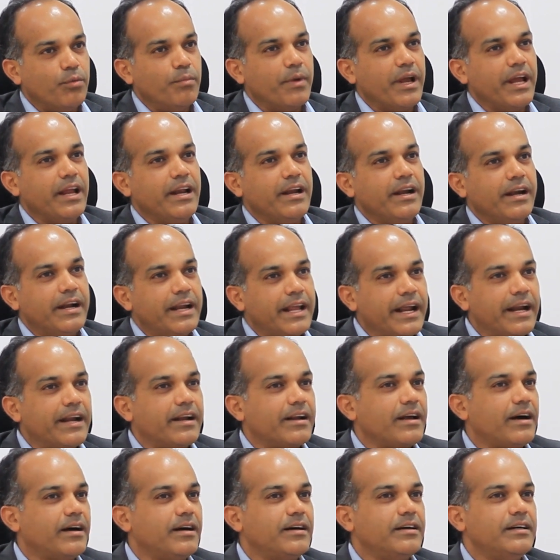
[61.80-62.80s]
domain
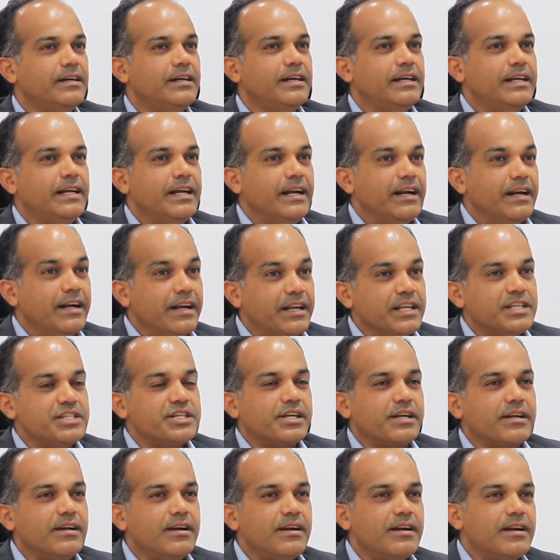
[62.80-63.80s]
data,
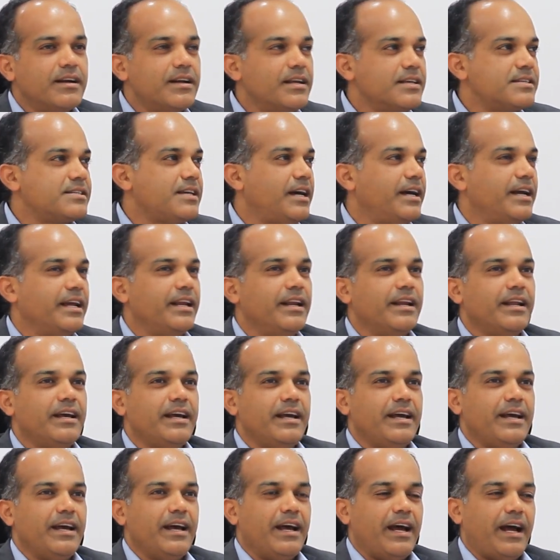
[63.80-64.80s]
digital design,
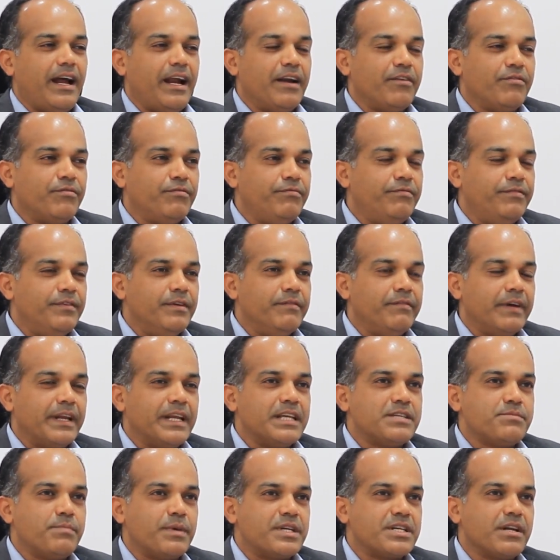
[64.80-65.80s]
and
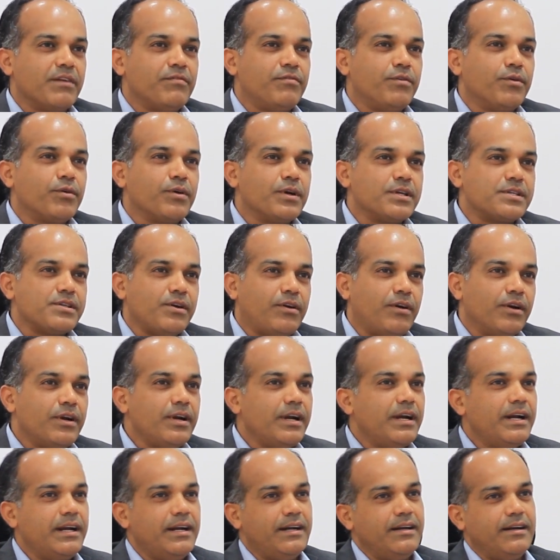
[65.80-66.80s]
very special focus
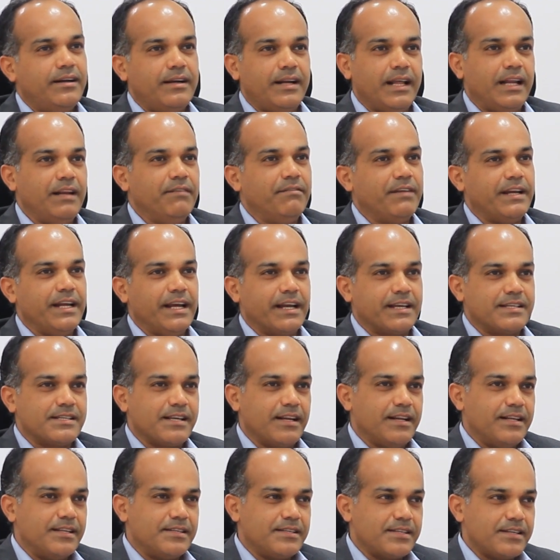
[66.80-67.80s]
on delivery
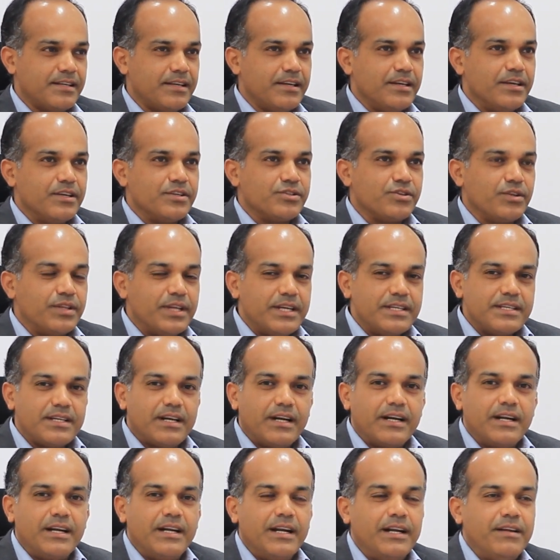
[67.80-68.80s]
excellence. So these
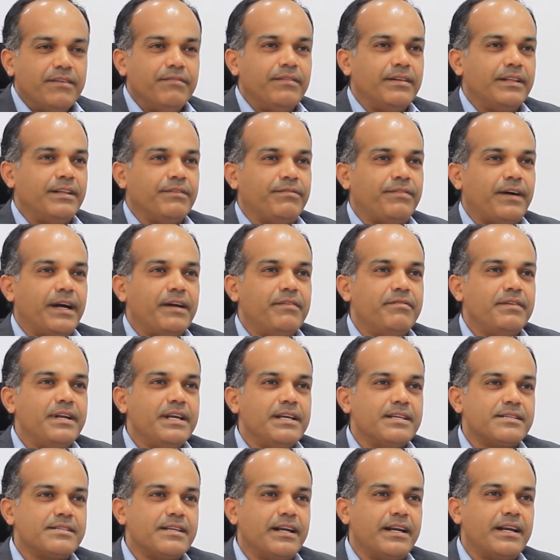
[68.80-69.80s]
are the 5
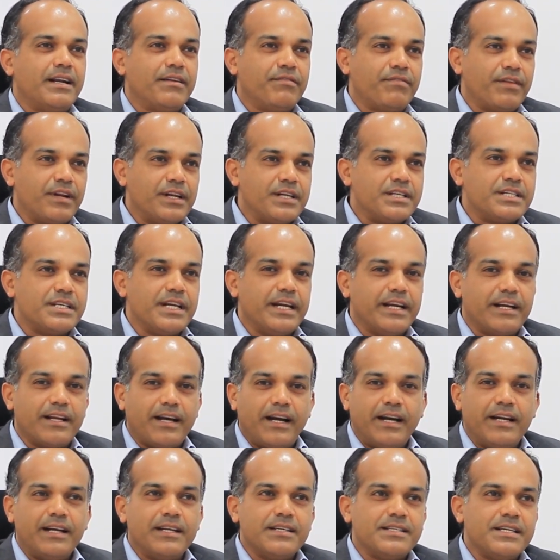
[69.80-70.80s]
D's that differentiate
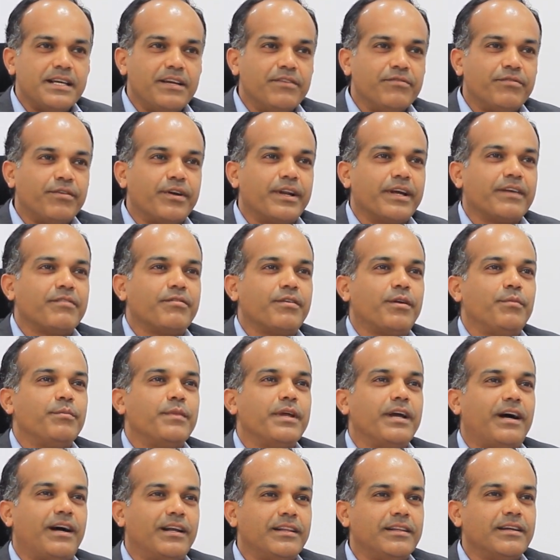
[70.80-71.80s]
ITC Infotech from
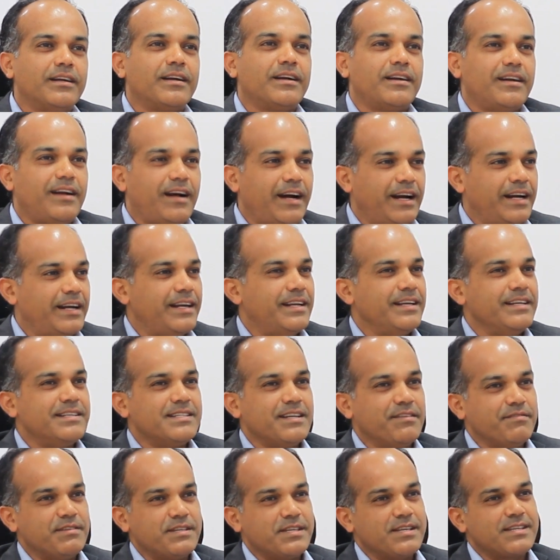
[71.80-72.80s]
the other IT
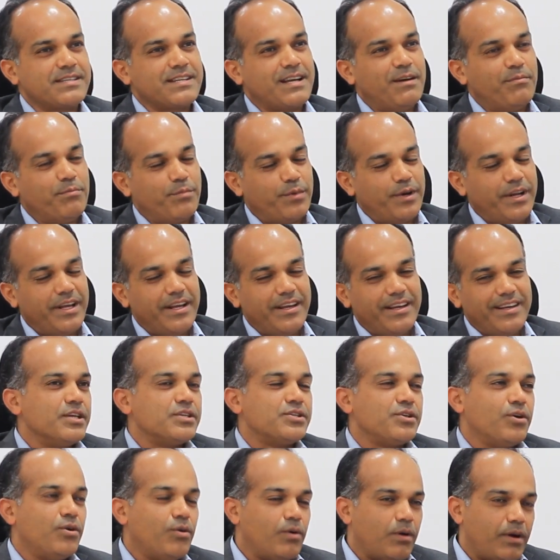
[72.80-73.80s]
services companies.
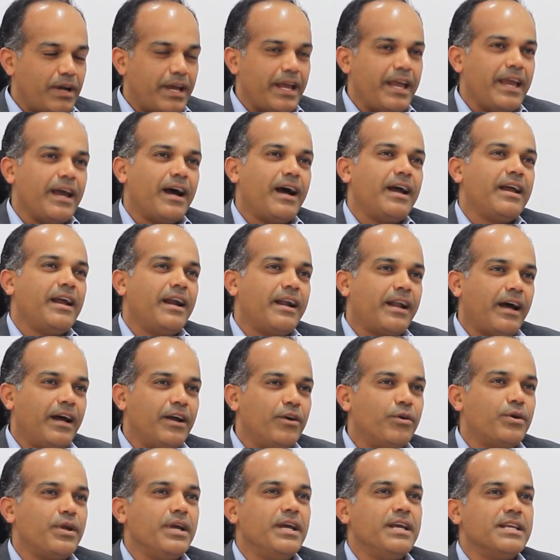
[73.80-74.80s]
So AI and
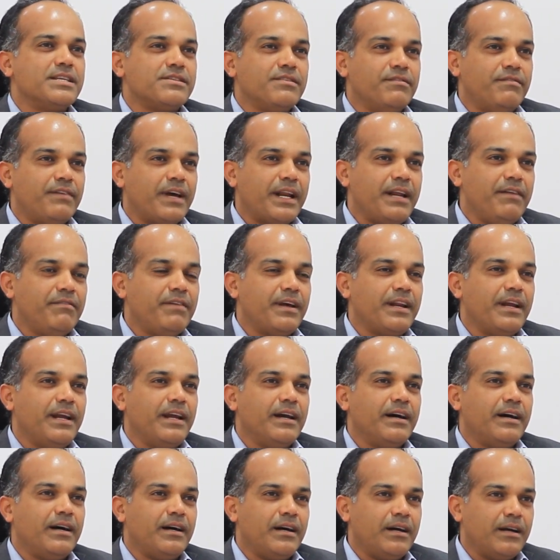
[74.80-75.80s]
IoT is a very,
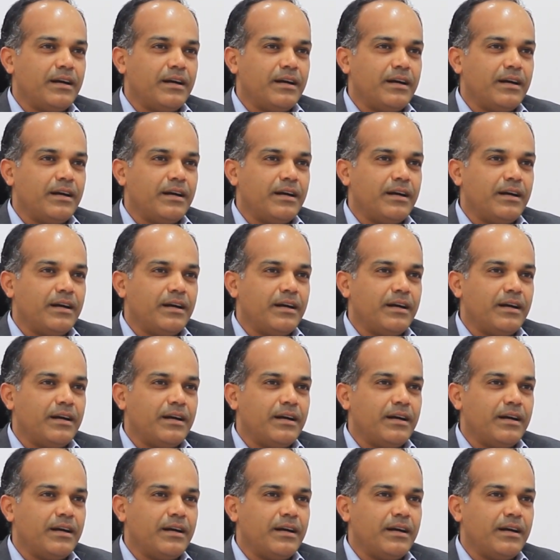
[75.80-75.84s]
very